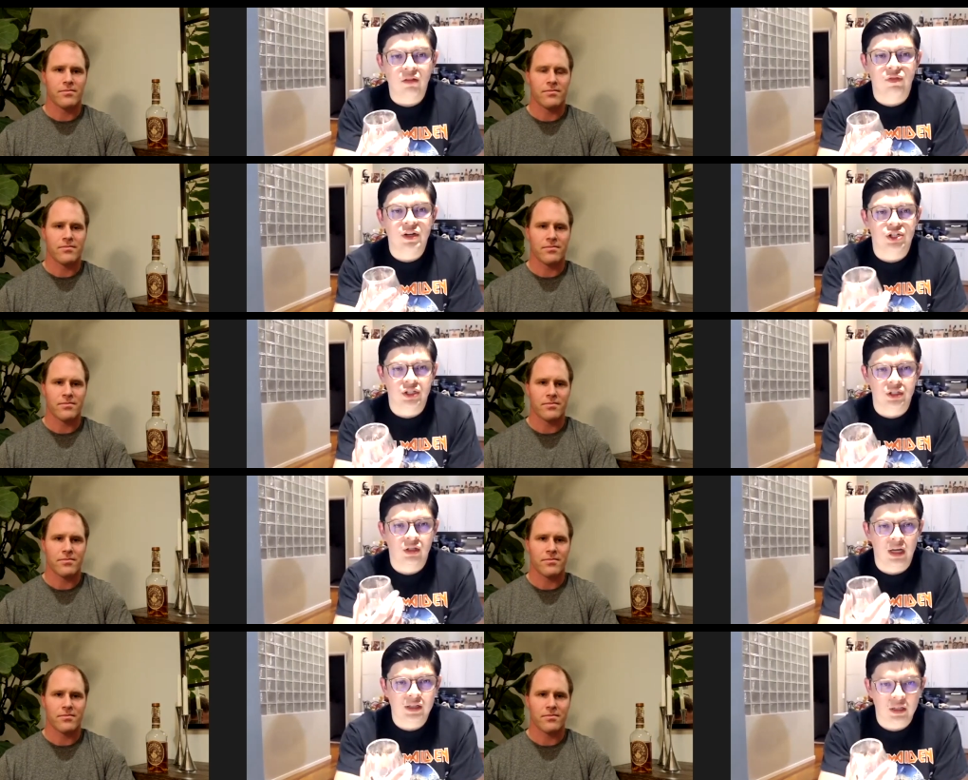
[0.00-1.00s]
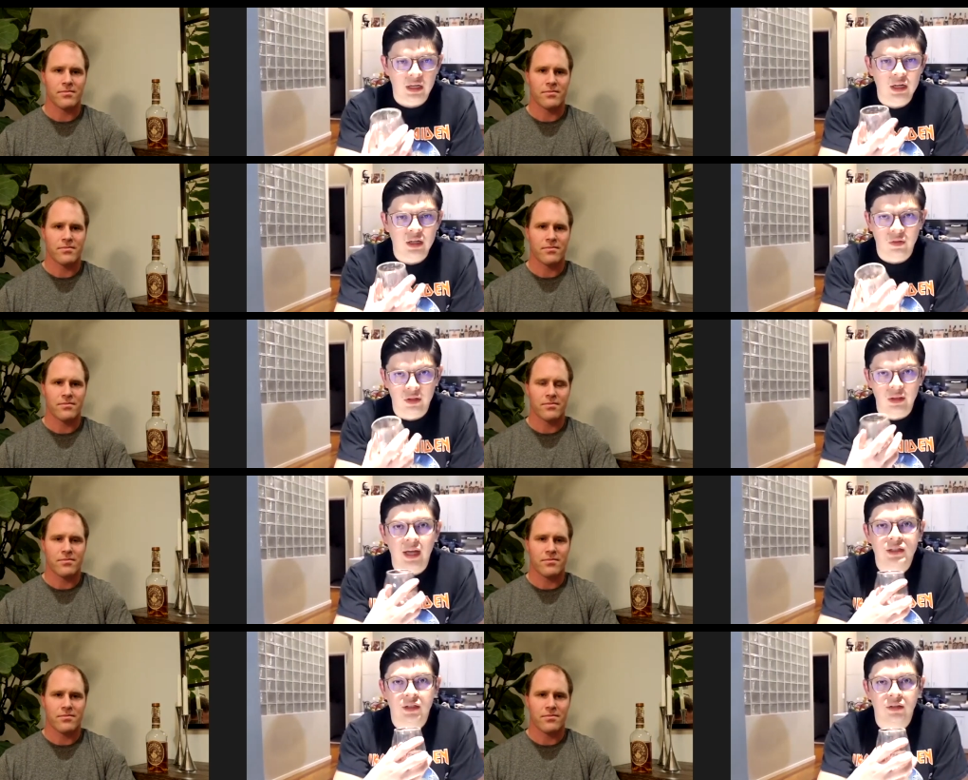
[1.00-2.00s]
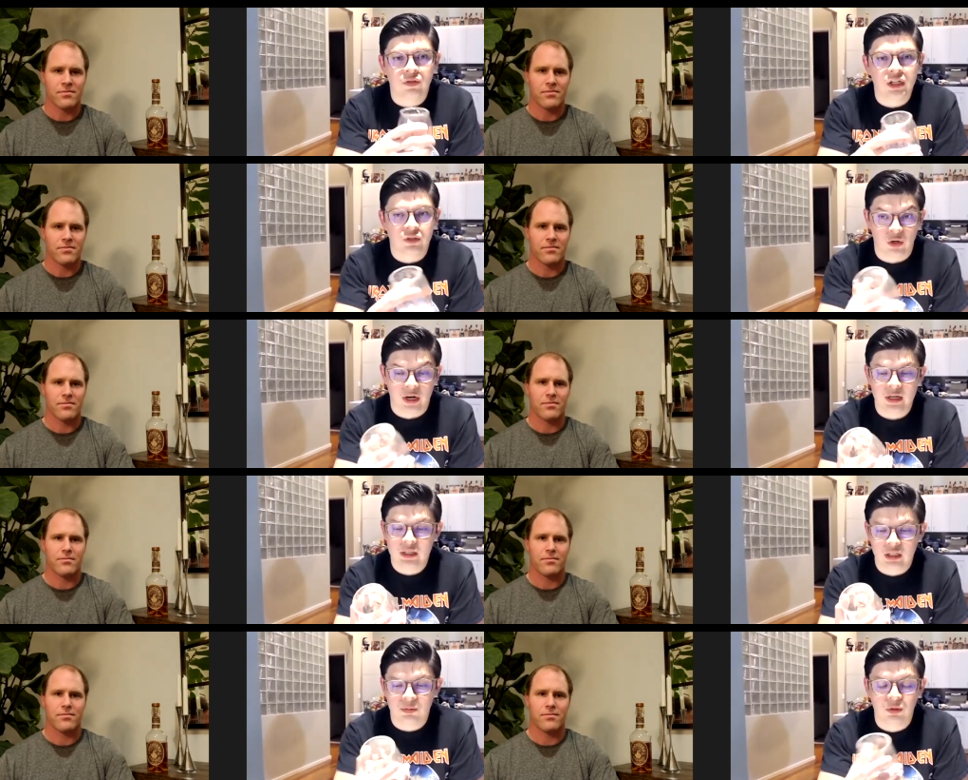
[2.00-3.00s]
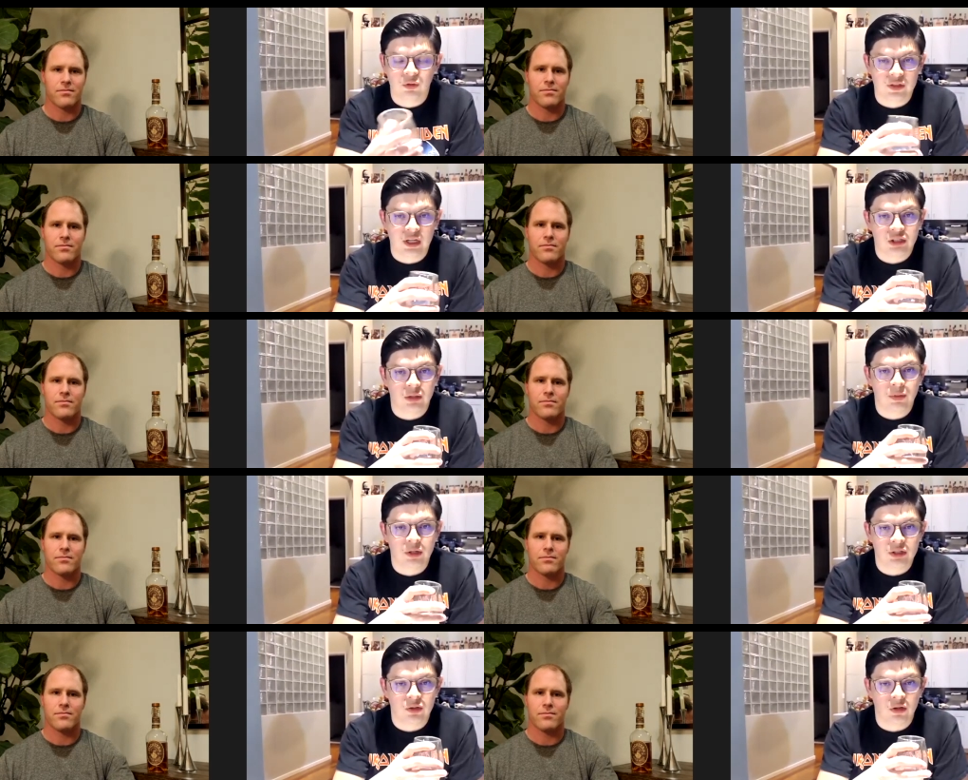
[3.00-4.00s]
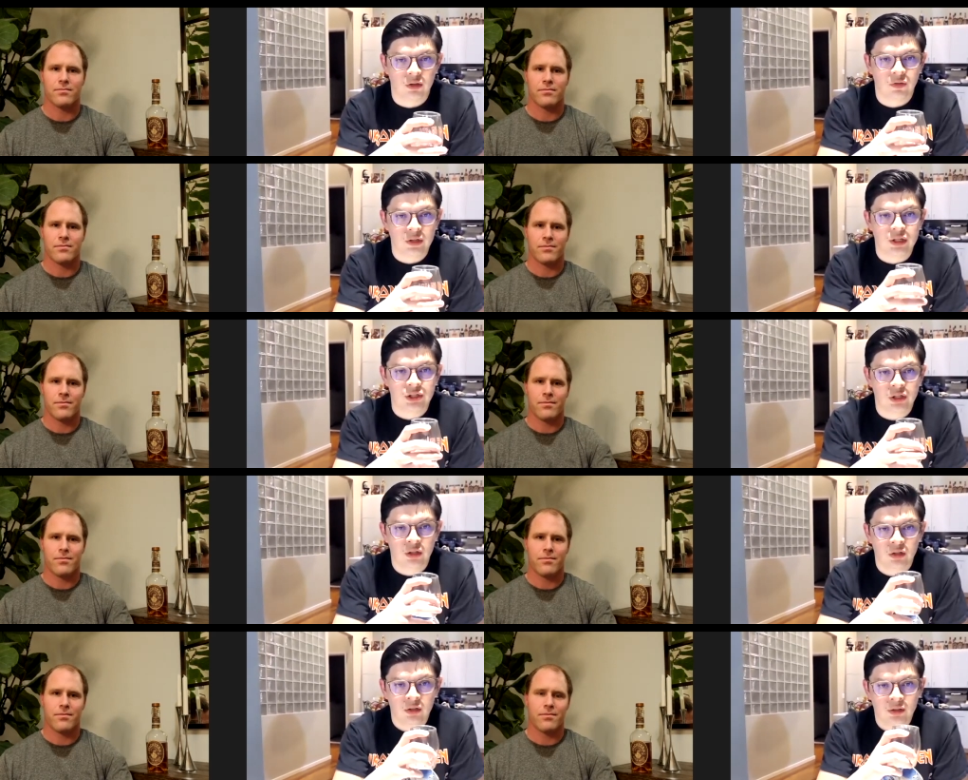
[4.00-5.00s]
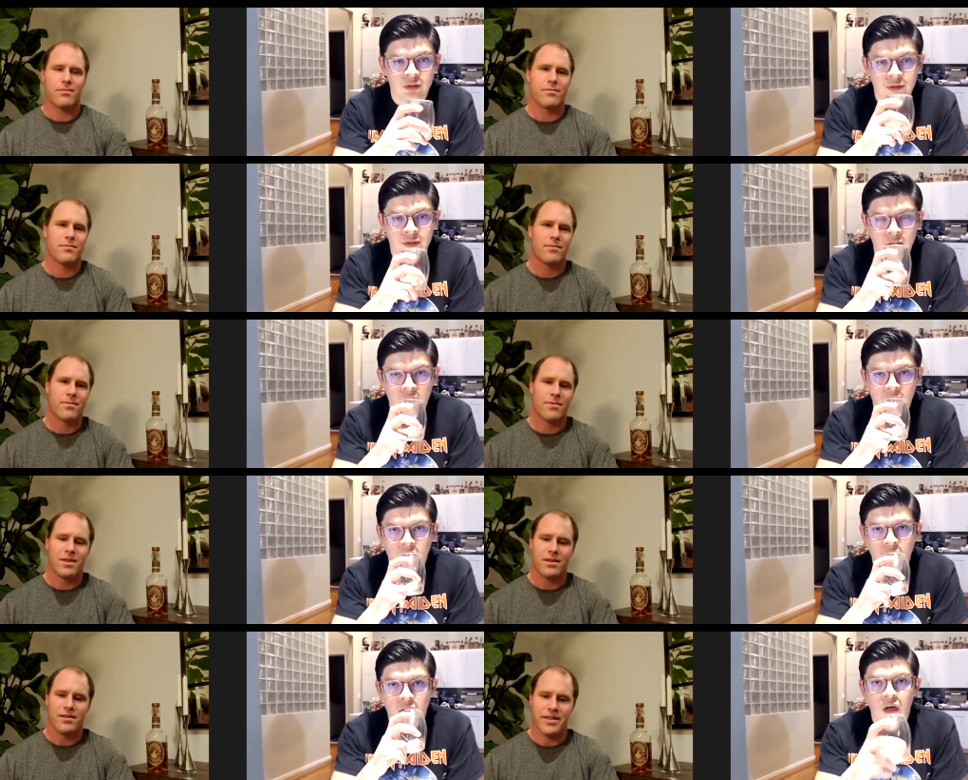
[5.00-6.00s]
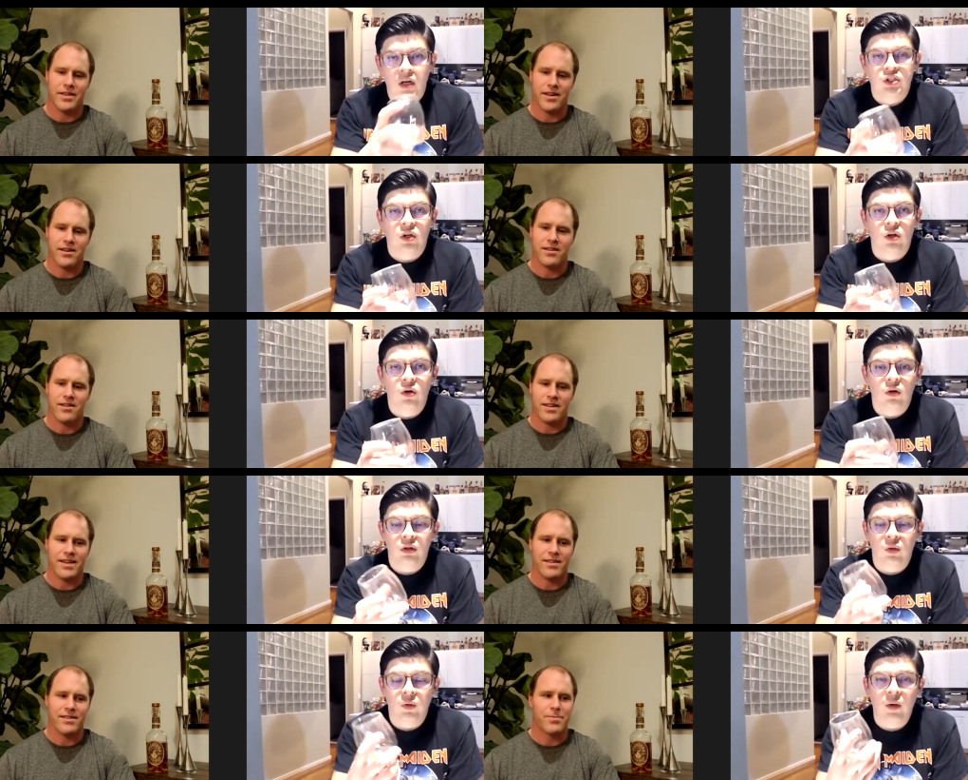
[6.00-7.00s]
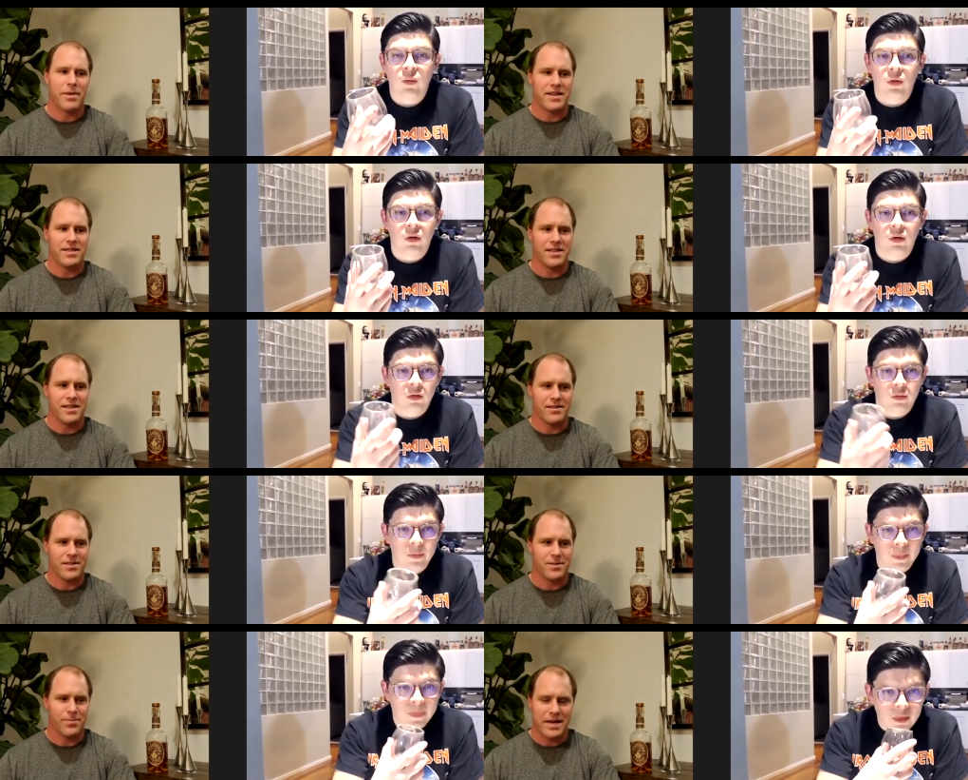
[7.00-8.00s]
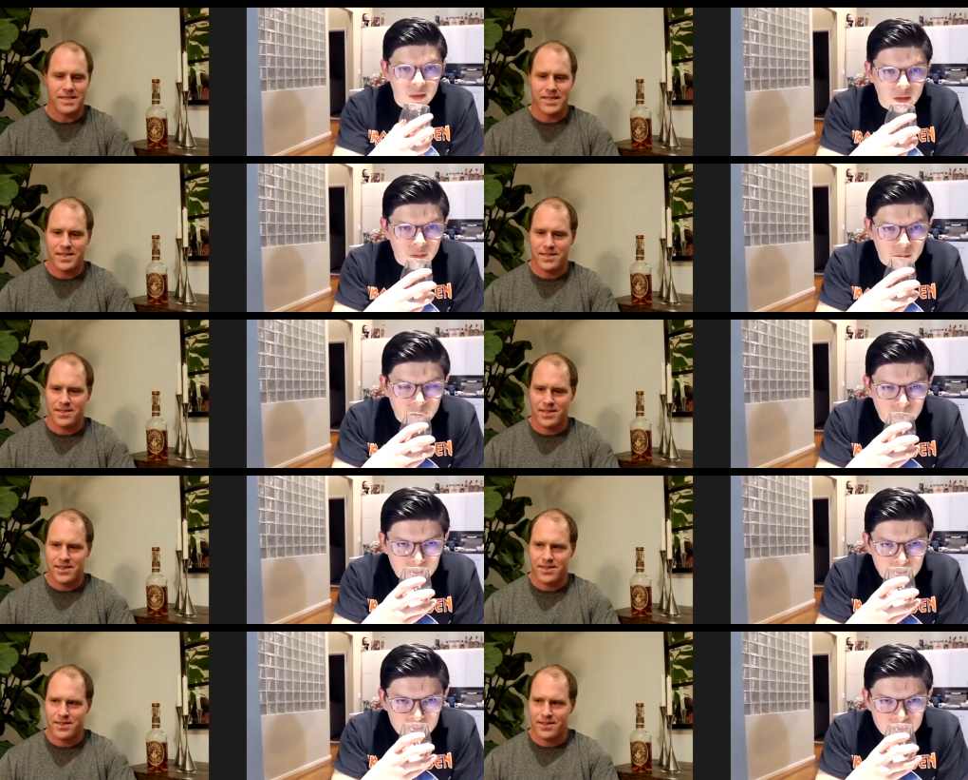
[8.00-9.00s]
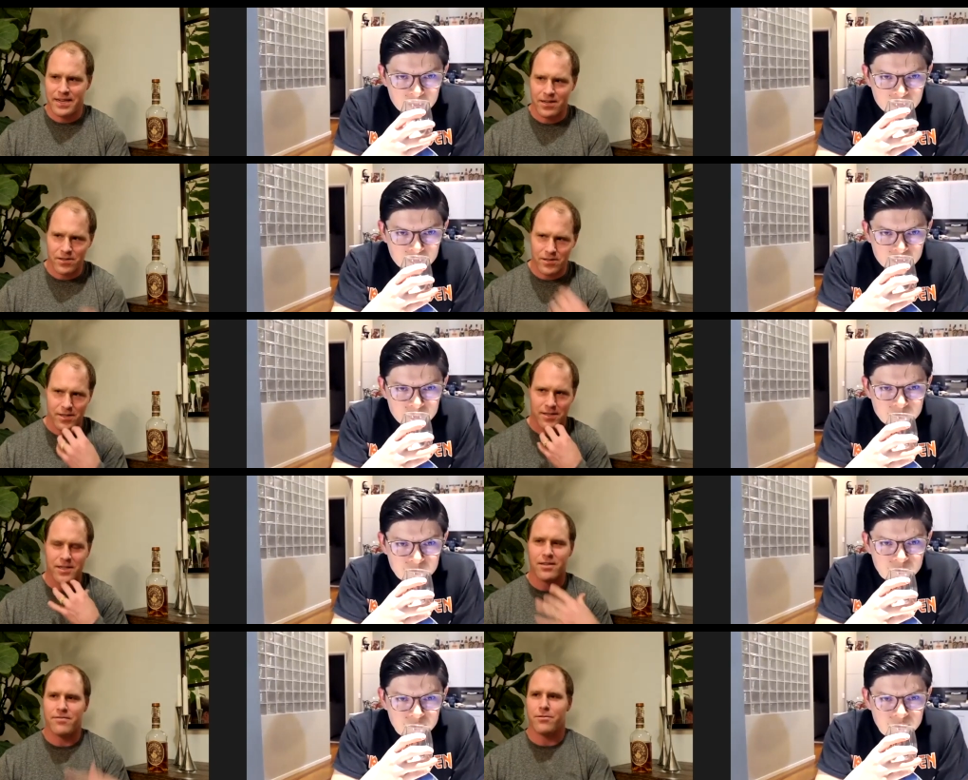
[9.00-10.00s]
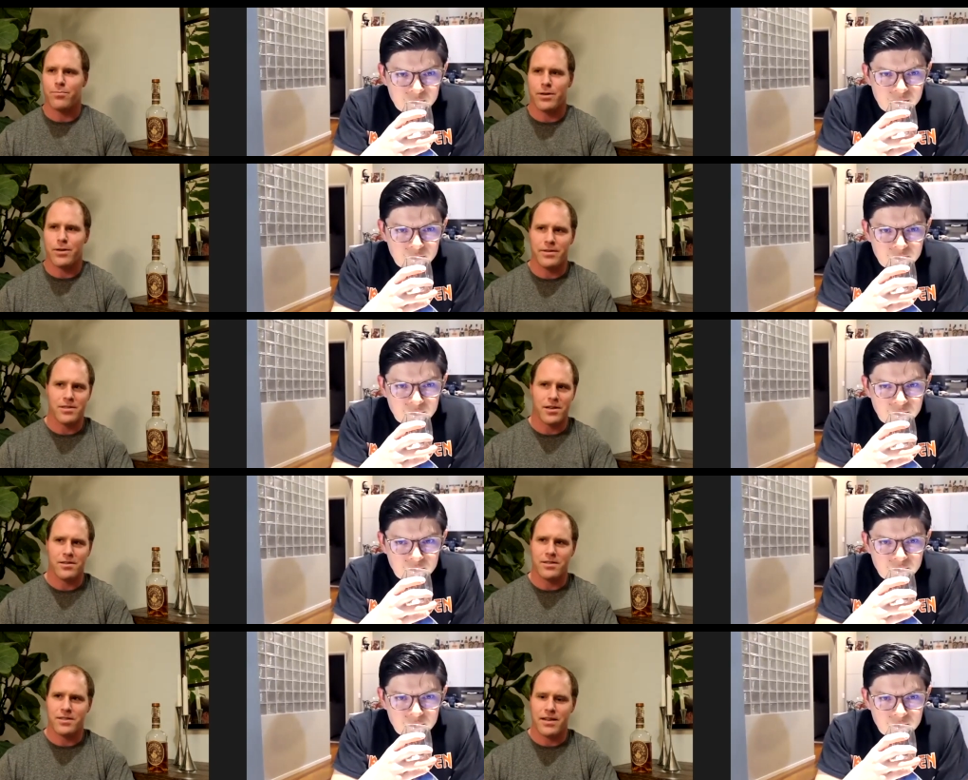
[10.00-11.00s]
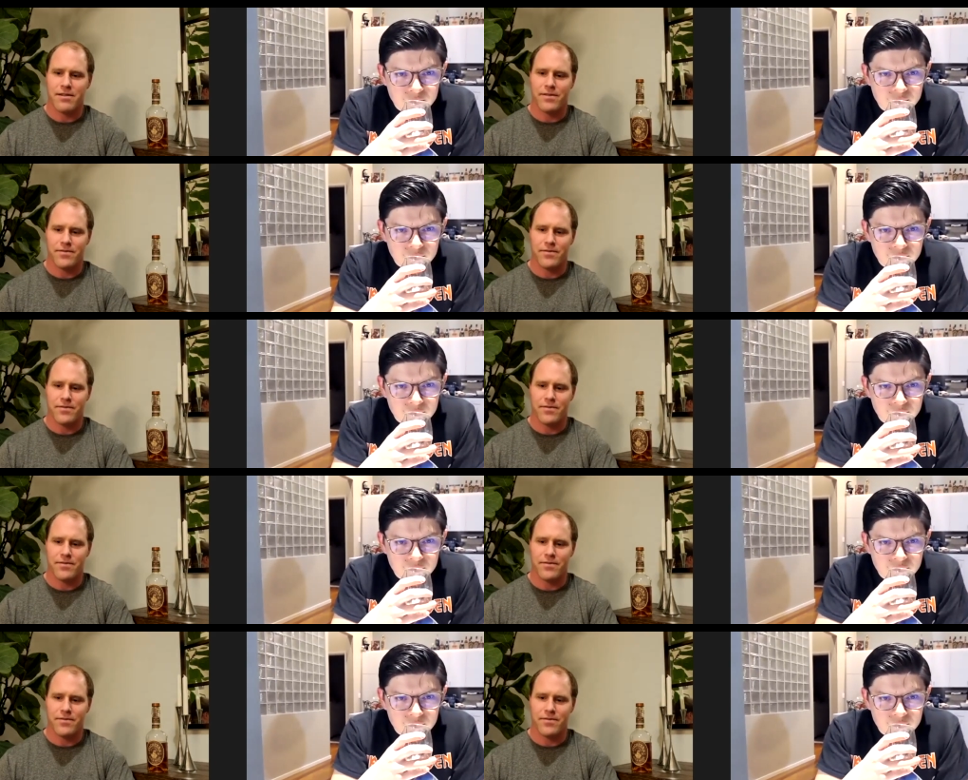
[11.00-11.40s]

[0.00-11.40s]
Speaker 1: of finishes. It has a kind of a lasting finish. For 86 proof, it's actually a pretty strong finish.
Speaker 2: Yeah. So, yeah, the spice spice hits uh, lingers on the tongue for probably a solid 10, 15